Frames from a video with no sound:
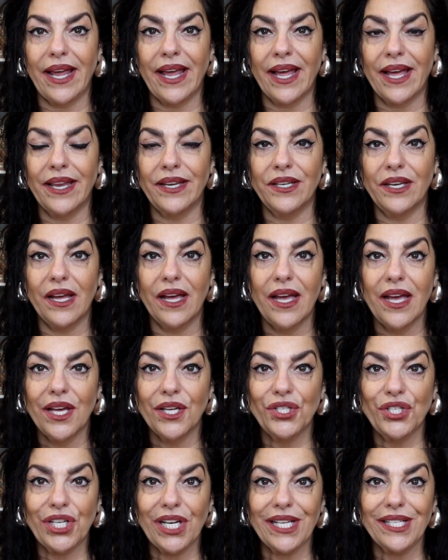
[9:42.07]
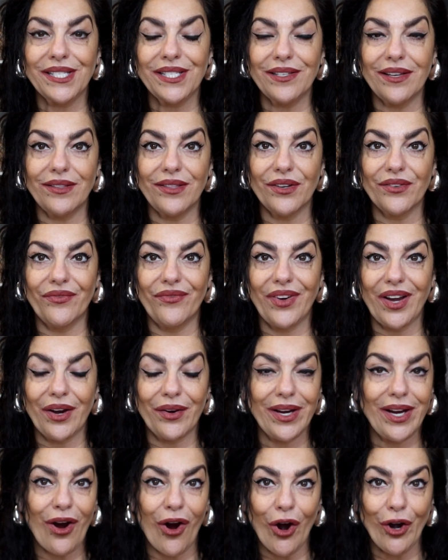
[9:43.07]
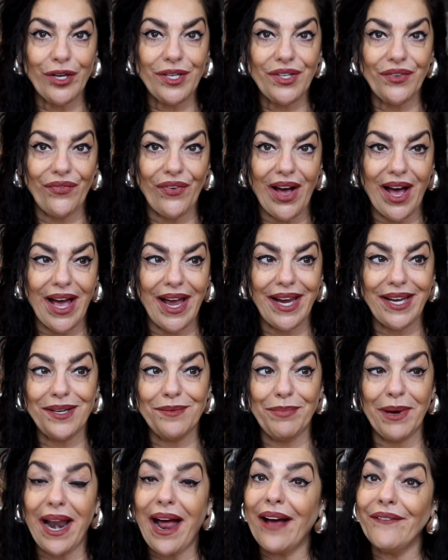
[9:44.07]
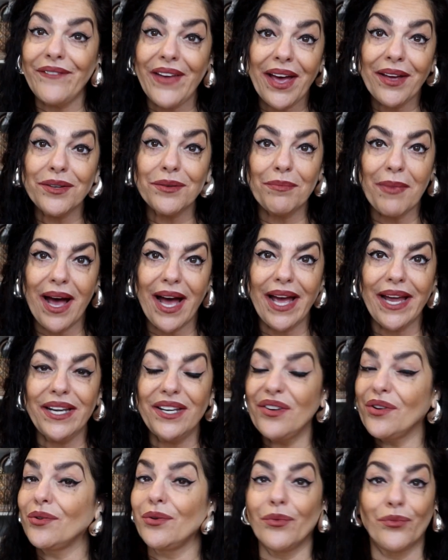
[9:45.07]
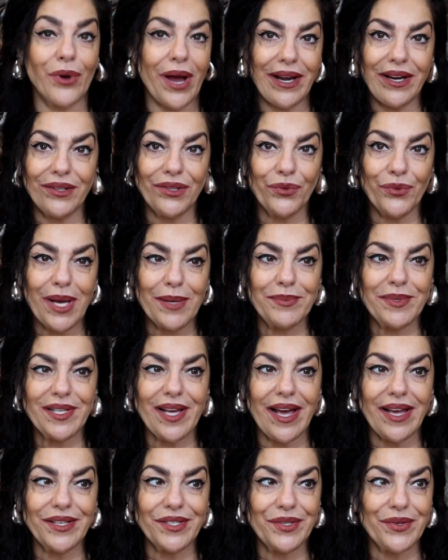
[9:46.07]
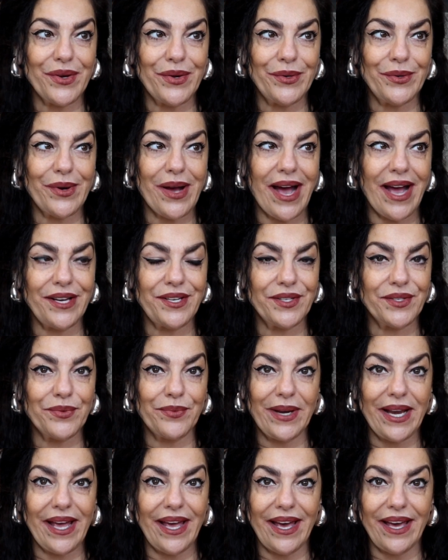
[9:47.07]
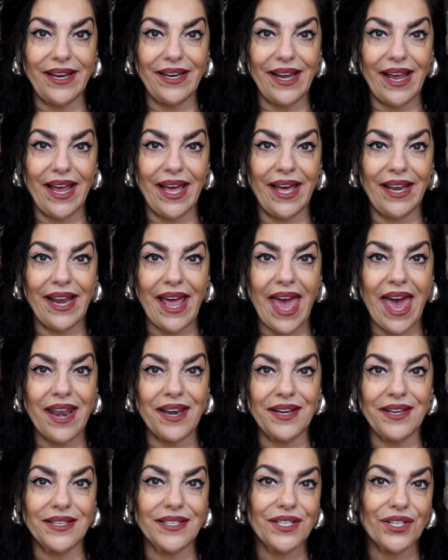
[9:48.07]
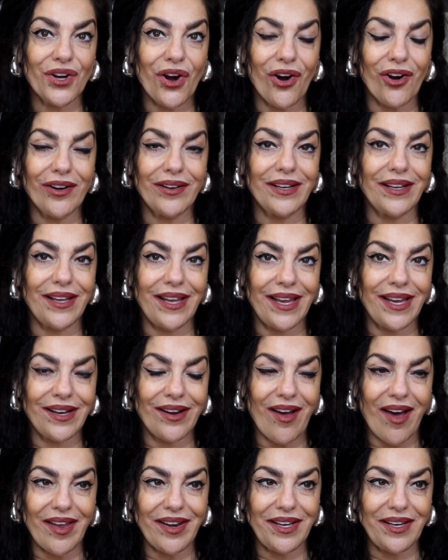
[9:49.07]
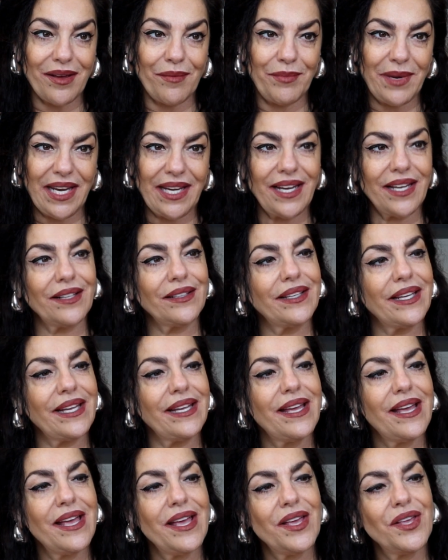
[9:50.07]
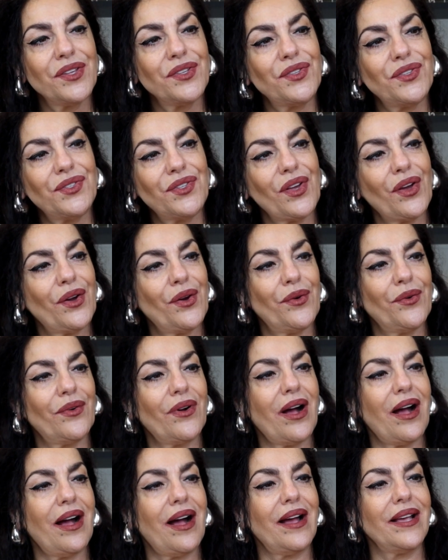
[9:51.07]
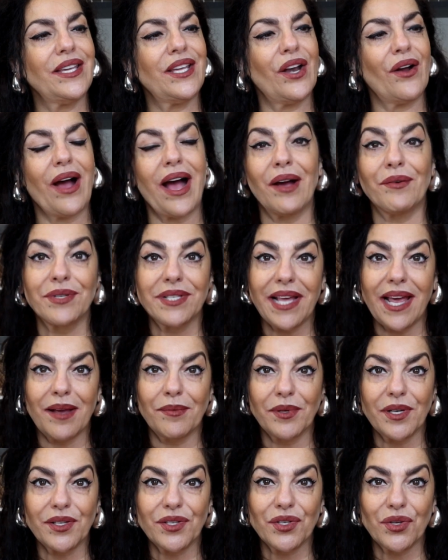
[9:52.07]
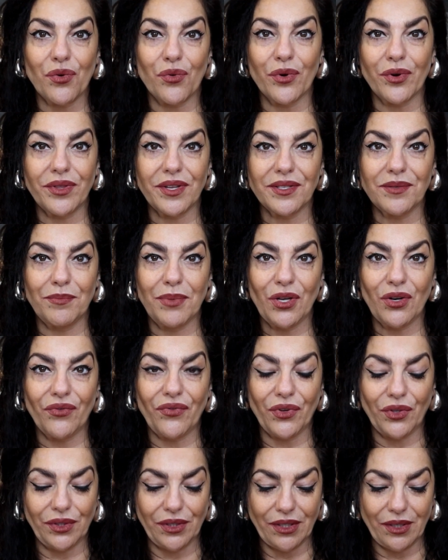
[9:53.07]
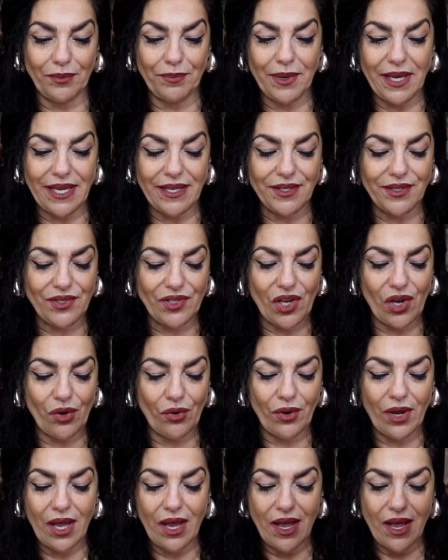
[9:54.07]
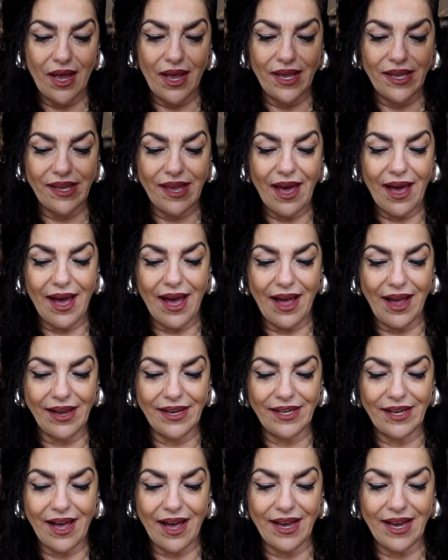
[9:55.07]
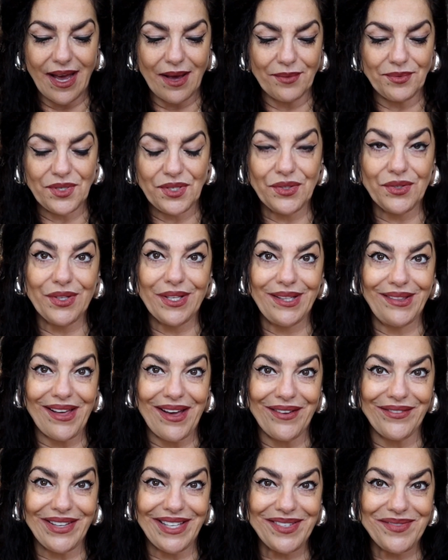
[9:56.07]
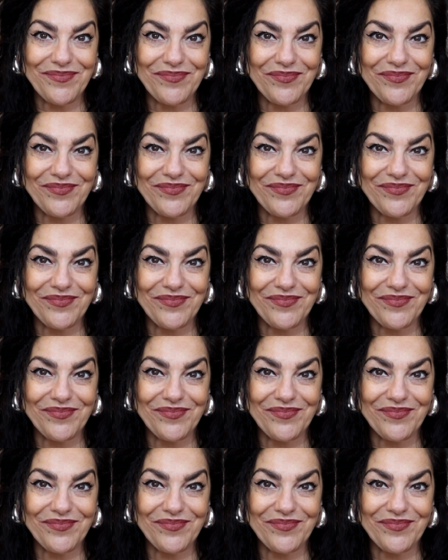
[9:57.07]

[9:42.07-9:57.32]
And Gene said they're very hard to find, but I found mine right on the website. So I just went ahead and added it to cart and got it immediately. So, you know, I was able to score this beautiful little piece. So yeah, I, I absolutely love it.